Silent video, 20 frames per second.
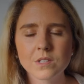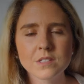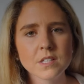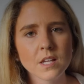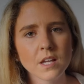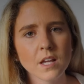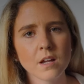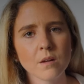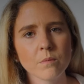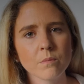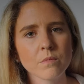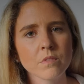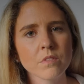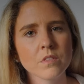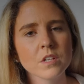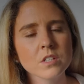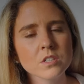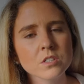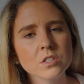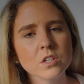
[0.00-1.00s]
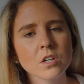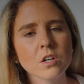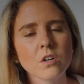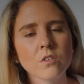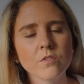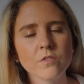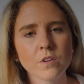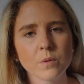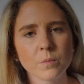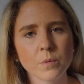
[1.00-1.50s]
damn, this
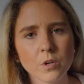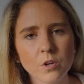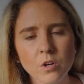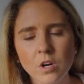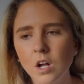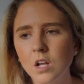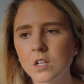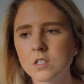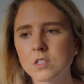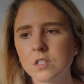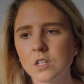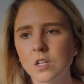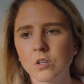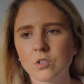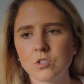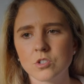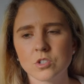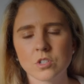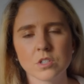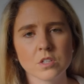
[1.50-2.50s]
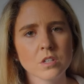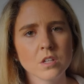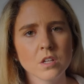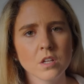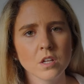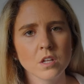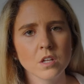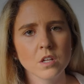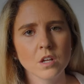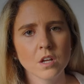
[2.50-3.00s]
girl from across the ocean,
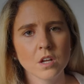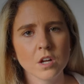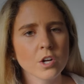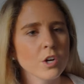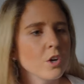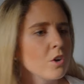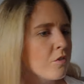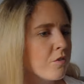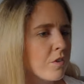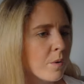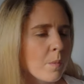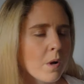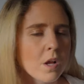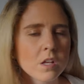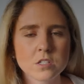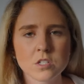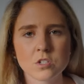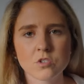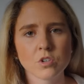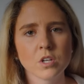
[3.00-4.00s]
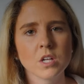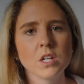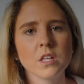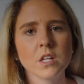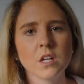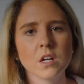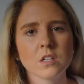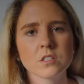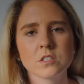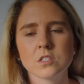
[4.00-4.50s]
a girl from
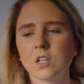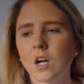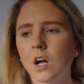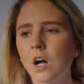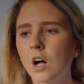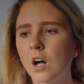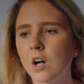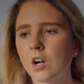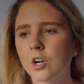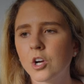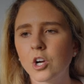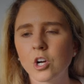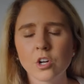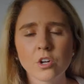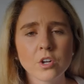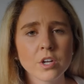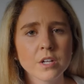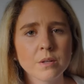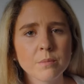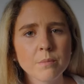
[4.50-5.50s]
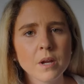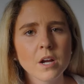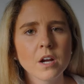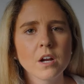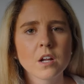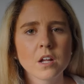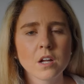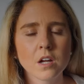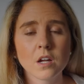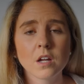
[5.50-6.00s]
Australia, saw a girl in
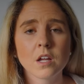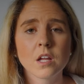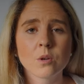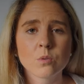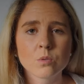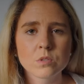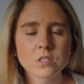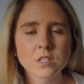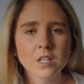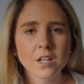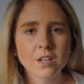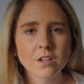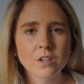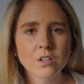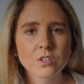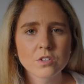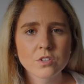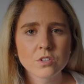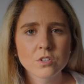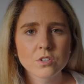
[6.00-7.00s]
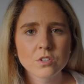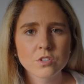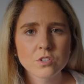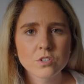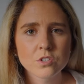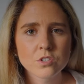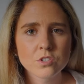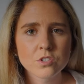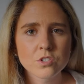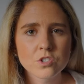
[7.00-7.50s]
America and was like,
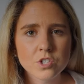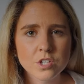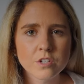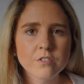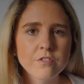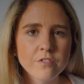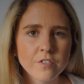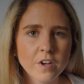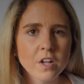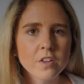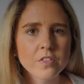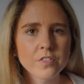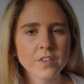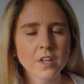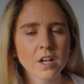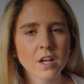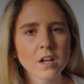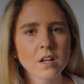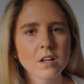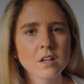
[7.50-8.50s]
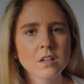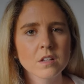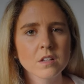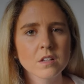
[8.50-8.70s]
she felt that.